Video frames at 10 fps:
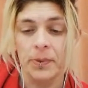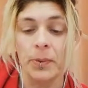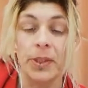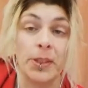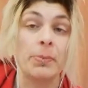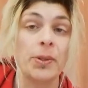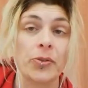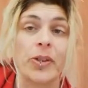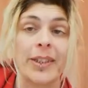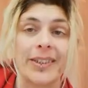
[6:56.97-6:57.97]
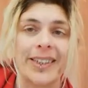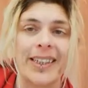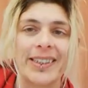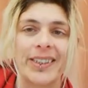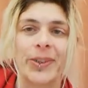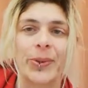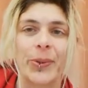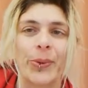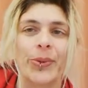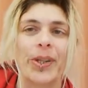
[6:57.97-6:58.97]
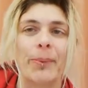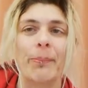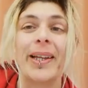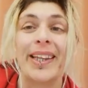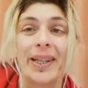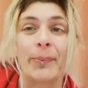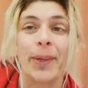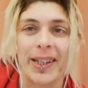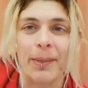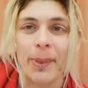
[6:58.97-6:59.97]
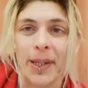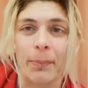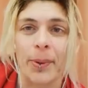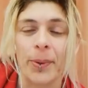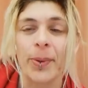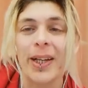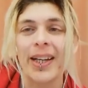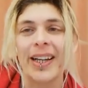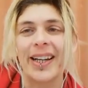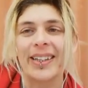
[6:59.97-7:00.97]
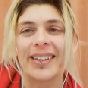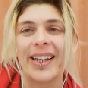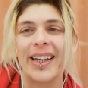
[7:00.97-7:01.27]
which has been tried and tested on many people and